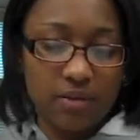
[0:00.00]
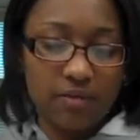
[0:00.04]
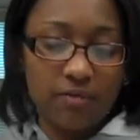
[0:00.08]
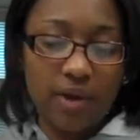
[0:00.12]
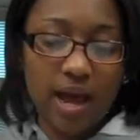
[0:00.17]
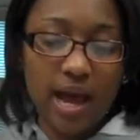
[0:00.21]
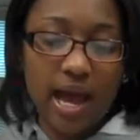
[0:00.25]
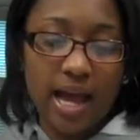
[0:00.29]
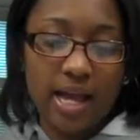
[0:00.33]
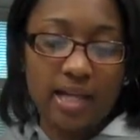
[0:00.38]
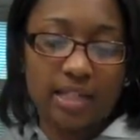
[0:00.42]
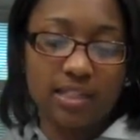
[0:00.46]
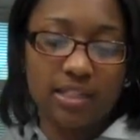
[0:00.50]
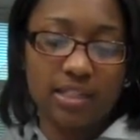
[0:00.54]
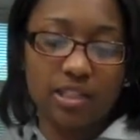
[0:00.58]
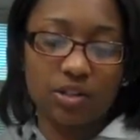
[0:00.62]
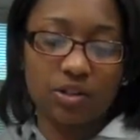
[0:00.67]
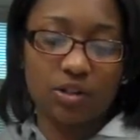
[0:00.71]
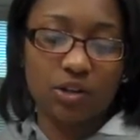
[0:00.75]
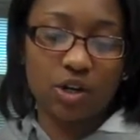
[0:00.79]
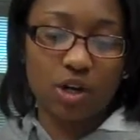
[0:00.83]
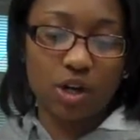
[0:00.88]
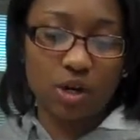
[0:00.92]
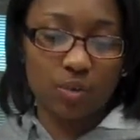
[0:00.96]
For I
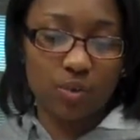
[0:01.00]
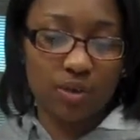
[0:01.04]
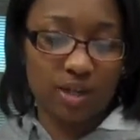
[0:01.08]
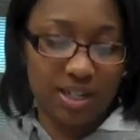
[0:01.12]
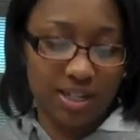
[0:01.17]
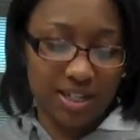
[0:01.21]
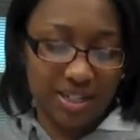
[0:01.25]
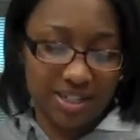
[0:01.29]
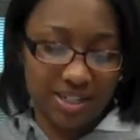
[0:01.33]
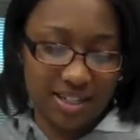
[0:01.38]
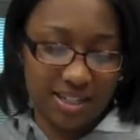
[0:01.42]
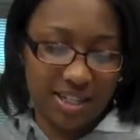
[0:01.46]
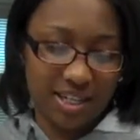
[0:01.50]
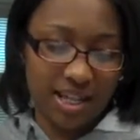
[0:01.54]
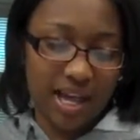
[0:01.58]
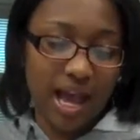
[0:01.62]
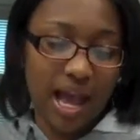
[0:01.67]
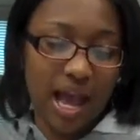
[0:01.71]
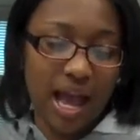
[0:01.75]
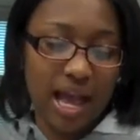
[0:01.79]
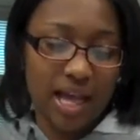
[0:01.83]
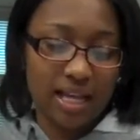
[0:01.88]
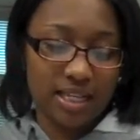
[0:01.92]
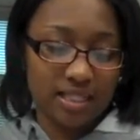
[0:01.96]
still going, honey.
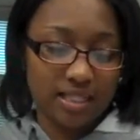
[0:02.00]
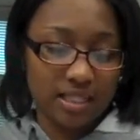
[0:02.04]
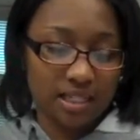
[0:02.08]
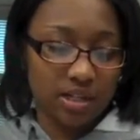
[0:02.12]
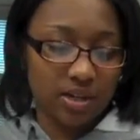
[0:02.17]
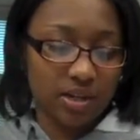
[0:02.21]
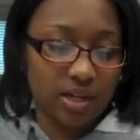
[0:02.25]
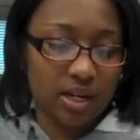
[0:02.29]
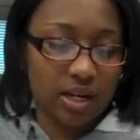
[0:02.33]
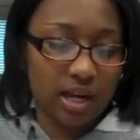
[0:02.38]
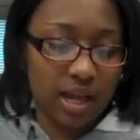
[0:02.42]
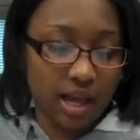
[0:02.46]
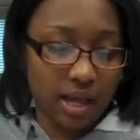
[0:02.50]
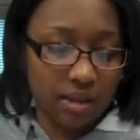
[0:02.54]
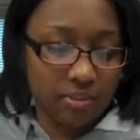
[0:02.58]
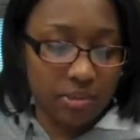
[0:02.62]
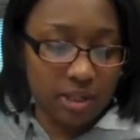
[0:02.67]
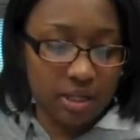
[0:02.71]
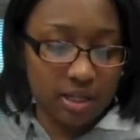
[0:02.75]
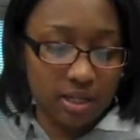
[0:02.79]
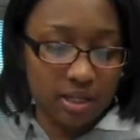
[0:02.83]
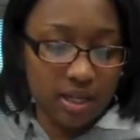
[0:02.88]
I still climbing.